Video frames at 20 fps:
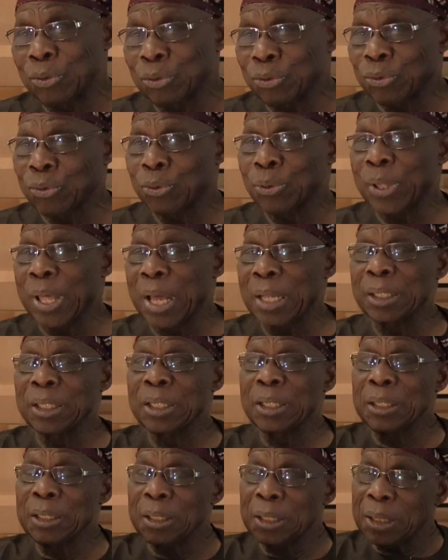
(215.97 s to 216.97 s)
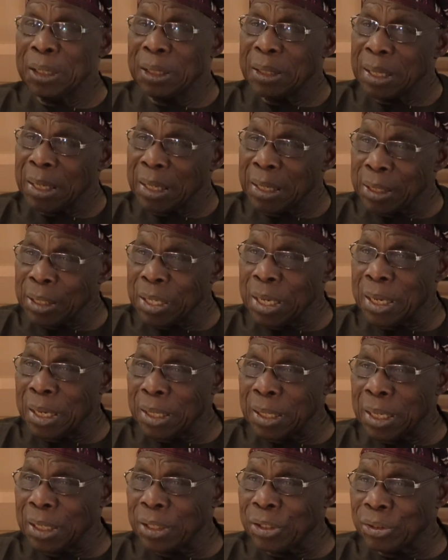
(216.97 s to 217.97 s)
so that
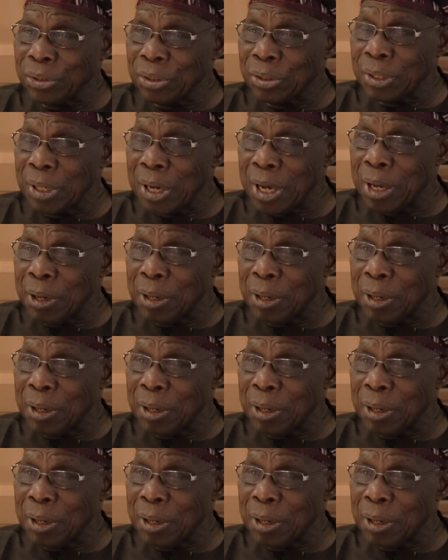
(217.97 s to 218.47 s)
election